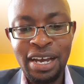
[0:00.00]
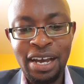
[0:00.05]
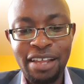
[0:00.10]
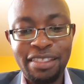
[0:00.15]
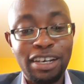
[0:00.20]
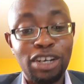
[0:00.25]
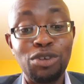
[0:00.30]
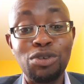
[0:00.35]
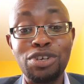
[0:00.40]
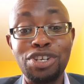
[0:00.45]

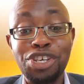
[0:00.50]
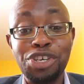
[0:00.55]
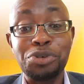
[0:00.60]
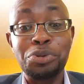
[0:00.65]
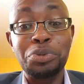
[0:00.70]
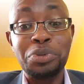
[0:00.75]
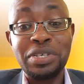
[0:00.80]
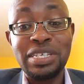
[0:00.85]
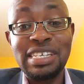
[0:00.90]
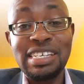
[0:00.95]
The good
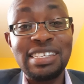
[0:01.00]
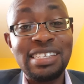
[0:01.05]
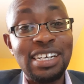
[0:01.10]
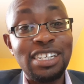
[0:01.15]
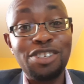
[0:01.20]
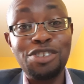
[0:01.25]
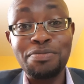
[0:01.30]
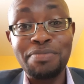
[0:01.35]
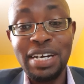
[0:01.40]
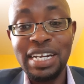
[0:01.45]
news is
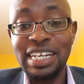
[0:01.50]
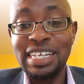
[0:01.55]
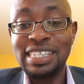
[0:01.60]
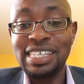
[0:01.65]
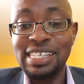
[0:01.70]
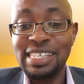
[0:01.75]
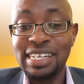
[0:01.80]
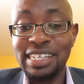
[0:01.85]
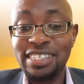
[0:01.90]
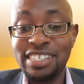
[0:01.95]
that
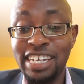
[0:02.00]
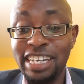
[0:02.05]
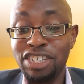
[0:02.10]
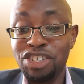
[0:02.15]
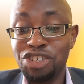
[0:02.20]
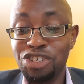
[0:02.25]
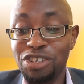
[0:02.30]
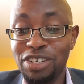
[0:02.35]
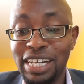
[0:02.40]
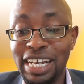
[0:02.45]
humanity's
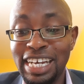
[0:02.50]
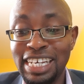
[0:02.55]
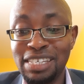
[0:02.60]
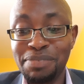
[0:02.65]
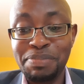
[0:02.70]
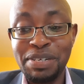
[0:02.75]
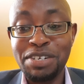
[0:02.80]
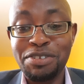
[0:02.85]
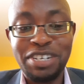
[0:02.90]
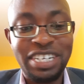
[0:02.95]
attention
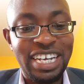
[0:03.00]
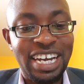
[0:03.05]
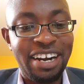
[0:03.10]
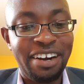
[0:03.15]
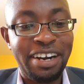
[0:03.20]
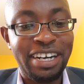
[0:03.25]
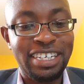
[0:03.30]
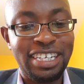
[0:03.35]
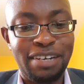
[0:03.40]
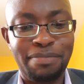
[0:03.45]
has been
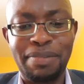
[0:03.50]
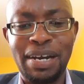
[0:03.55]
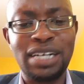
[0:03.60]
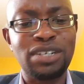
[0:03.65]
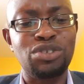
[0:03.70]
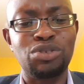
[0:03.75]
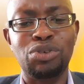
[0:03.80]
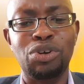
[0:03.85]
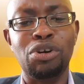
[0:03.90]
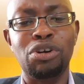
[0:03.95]
redirected
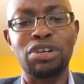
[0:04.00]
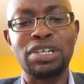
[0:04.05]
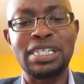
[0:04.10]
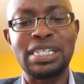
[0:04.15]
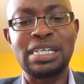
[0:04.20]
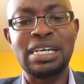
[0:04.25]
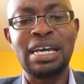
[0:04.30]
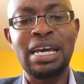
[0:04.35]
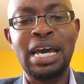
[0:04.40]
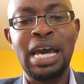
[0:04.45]
back to
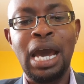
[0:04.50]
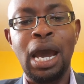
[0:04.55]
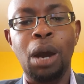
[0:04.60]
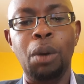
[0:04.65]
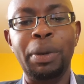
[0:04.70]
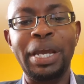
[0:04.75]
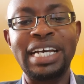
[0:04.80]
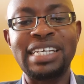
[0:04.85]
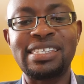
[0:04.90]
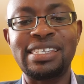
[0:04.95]
God.
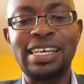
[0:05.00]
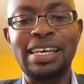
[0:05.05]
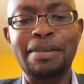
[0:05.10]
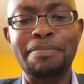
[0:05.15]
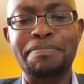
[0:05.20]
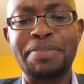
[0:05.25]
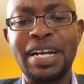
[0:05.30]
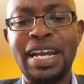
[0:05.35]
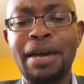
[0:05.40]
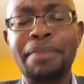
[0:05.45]
We are
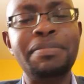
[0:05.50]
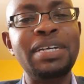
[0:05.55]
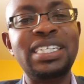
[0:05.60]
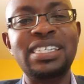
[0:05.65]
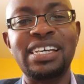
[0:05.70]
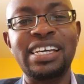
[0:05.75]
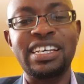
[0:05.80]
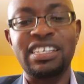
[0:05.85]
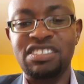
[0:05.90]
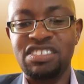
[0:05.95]
seeing prayer
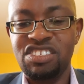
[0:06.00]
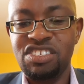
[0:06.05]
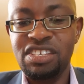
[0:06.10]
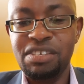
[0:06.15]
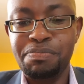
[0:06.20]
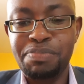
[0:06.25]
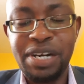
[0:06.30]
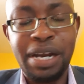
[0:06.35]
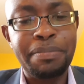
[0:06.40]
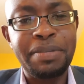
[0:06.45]
meetings
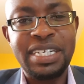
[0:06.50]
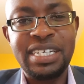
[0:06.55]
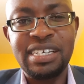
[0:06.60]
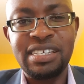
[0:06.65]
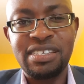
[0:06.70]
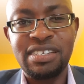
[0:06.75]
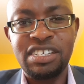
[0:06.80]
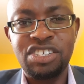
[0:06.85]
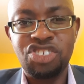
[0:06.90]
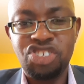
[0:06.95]

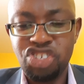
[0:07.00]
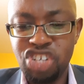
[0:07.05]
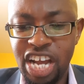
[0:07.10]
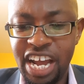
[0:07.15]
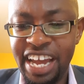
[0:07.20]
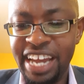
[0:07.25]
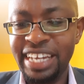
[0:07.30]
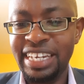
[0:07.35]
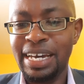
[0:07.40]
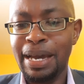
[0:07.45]
in
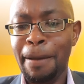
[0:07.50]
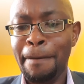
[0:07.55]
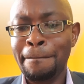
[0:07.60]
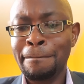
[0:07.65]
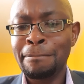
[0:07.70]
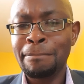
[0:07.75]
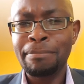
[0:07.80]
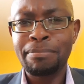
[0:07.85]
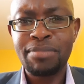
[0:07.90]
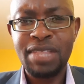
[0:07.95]
China,
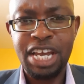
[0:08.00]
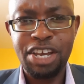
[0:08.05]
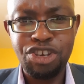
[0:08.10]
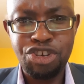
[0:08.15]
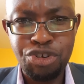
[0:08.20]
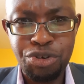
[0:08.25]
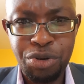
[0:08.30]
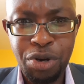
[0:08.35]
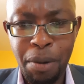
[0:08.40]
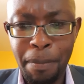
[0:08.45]

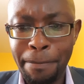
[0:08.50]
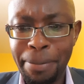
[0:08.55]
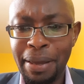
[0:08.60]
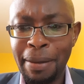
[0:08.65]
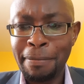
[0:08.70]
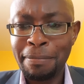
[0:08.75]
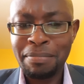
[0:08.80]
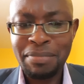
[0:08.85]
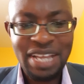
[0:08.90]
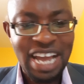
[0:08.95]
Europe,
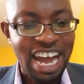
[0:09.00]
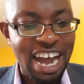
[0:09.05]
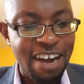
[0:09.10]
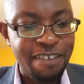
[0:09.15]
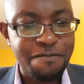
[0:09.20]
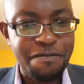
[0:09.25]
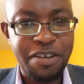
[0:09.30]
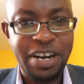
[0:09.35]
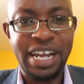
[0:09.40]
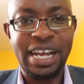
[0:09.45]

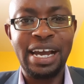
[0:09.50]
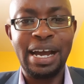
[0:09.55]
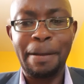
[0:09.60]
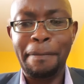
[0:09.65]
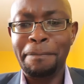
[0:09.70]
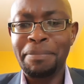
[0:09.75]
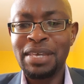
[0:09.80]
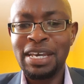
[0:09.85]
Africa.